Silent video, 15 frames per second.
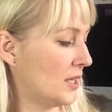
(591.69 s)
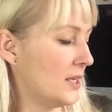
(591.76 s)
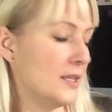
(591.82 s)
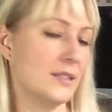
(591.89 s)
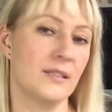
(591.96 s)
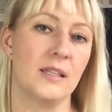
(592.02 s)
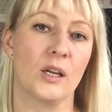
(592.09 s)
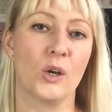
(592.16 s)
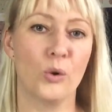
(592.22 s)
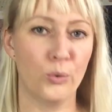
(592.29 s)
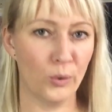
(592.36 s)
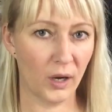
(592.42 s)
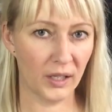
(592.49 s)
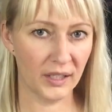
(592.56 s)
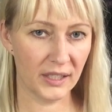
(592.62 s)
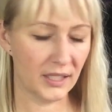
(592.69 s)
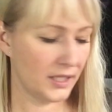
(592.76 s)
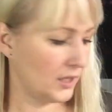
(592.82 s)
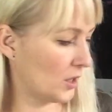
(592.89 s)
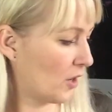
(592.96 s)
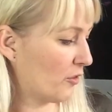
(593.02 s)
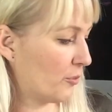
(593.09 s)
is the
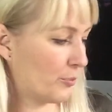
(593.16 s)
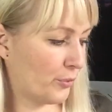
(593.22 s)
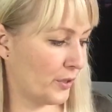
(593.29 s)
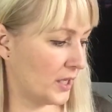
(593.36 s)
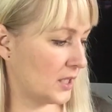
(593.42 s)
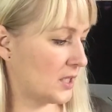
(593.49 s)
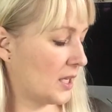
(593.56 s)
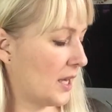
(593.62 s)
quality of print,